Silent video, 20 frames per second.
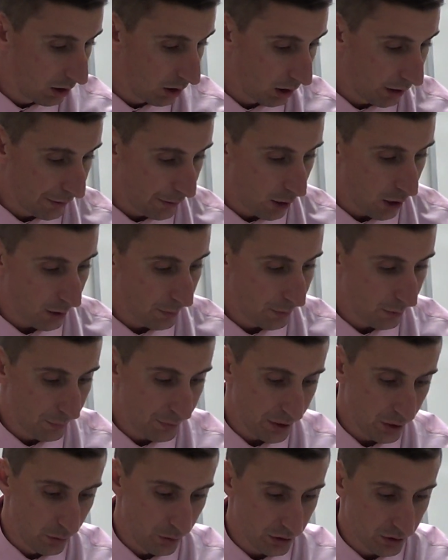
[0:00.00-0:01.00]
an
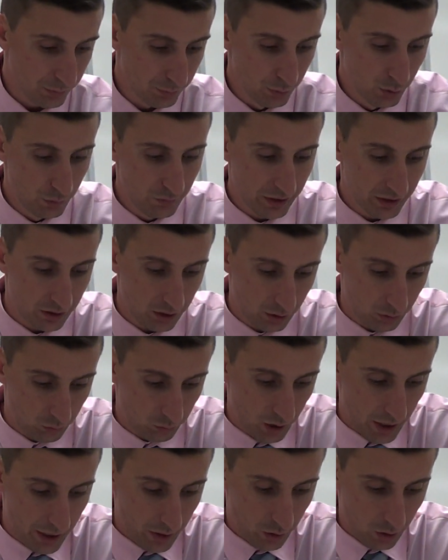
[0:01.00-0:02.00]
automobile is moving to the
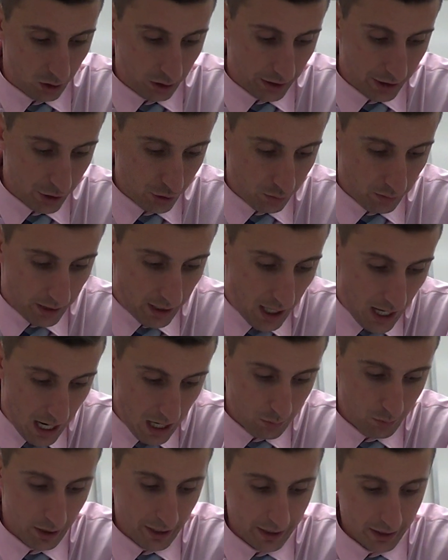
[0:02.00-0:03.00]
right along a straight
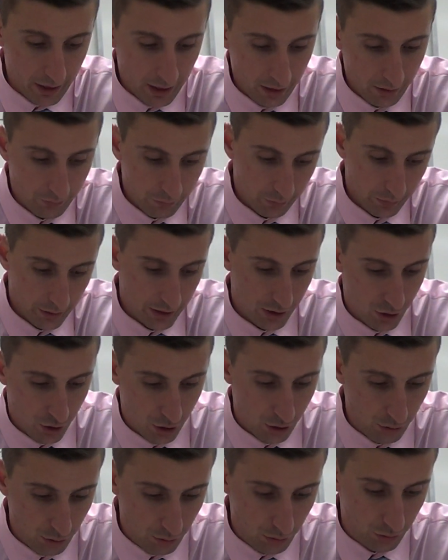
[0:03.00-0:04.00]
highway. If we
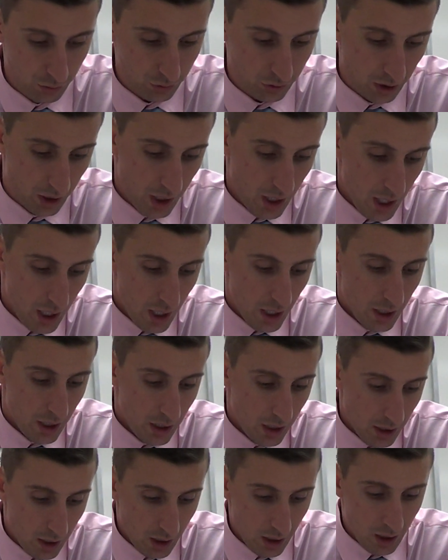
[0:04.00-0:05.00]
choose
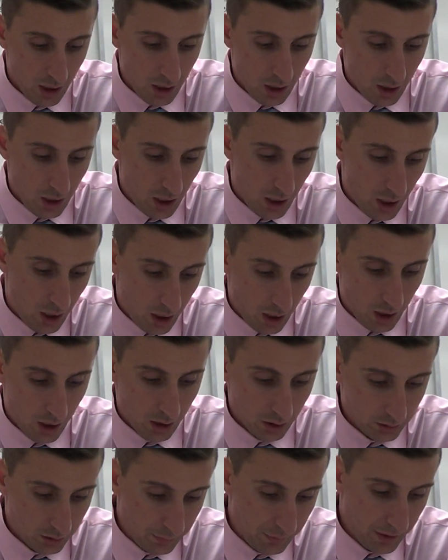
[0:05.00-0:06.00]

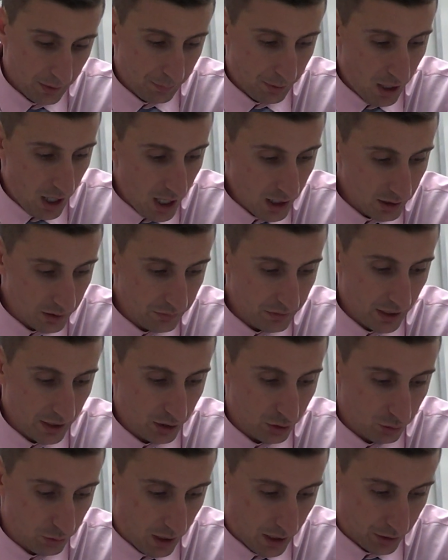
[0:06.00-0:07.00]
to be the positive
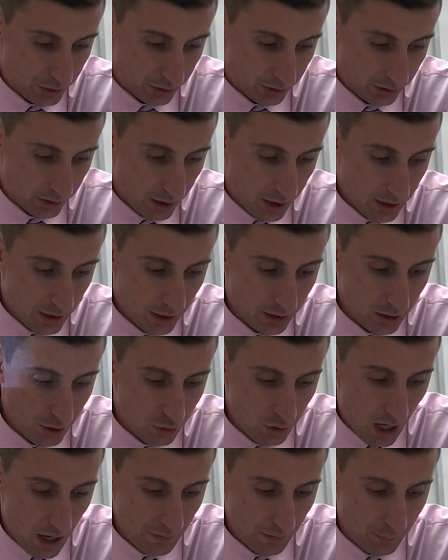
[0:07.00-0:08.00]
x direction, then the
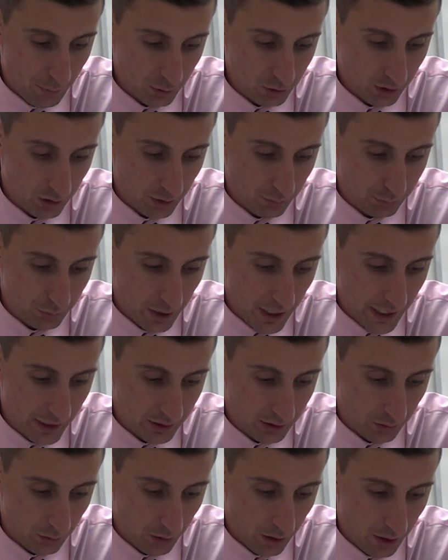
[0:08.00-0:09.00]
driver puts on the
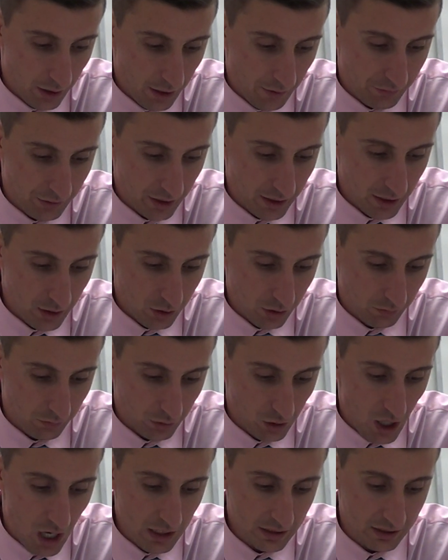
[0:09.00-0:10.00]
brakes if the initial
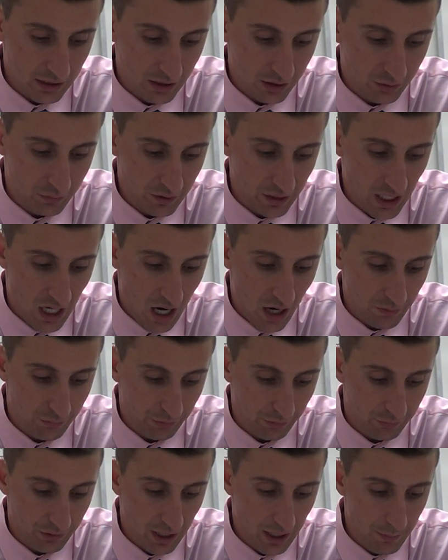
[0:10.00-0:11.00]
velocity is VI
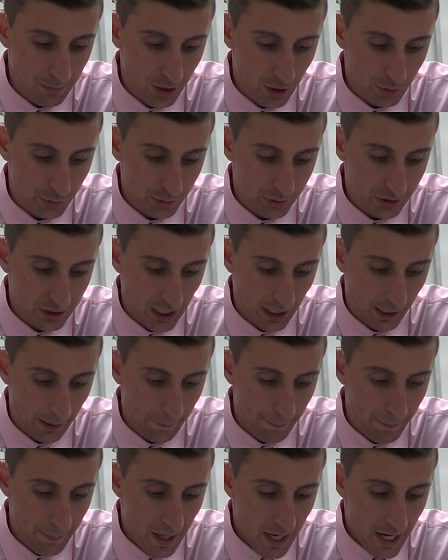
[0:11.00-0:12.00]
15 meters per
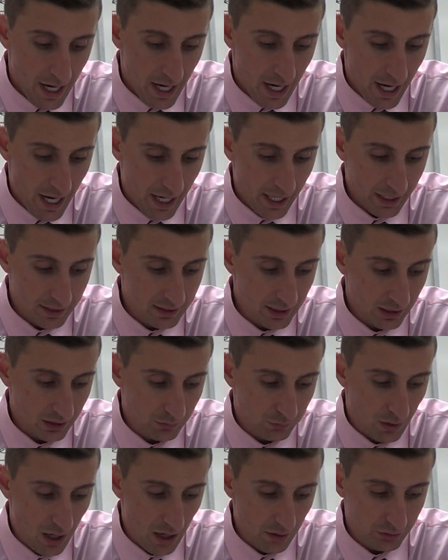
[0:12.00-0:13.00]
second and it takes
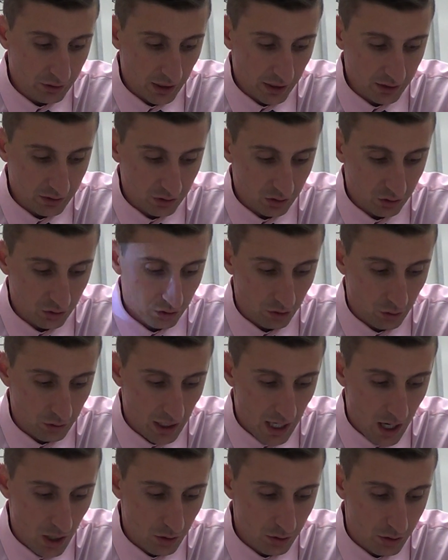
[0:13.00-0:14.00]
5 seconds to slow
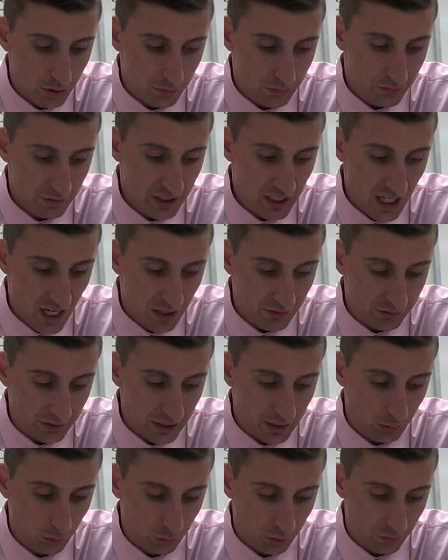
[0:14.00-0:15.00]
down to VF
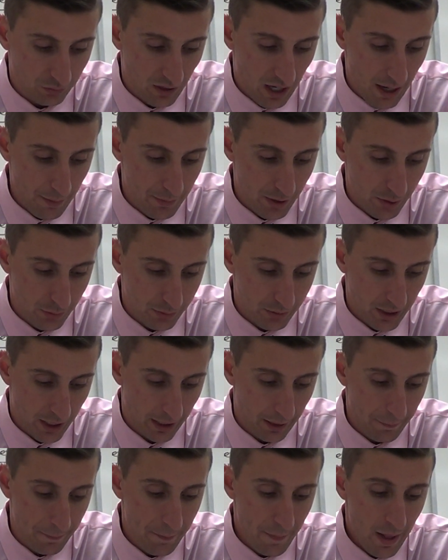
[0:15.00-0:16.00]
equals 5 meters per
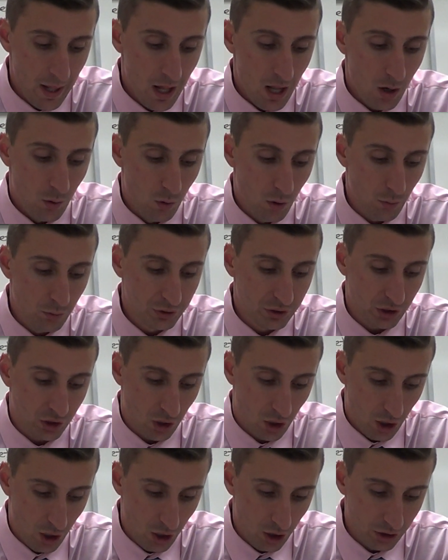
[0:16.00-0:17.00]
second. What was the
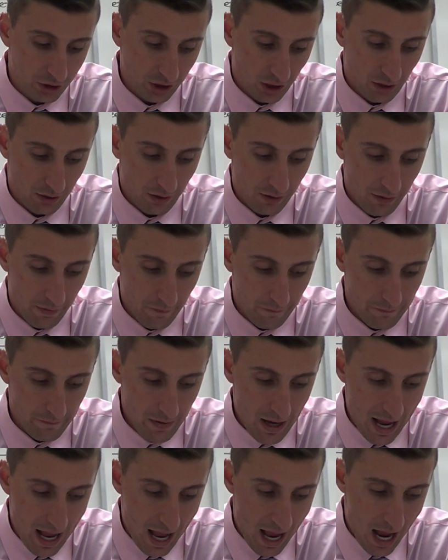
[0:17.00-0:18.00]
car's
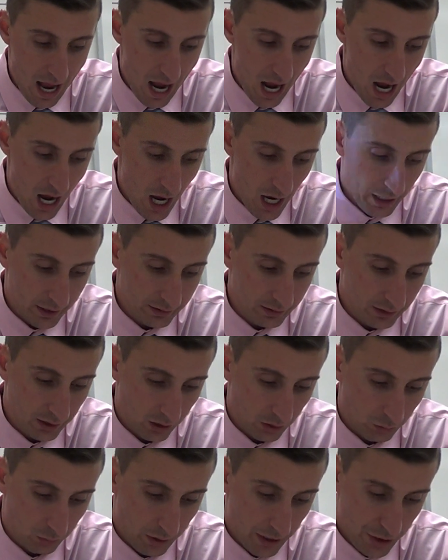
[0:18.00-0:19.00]

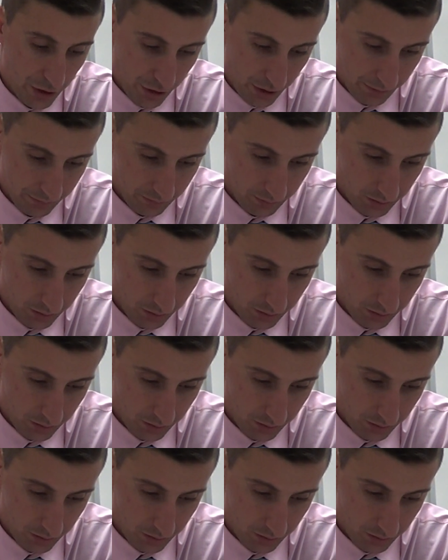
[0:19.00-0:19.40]
acceleration?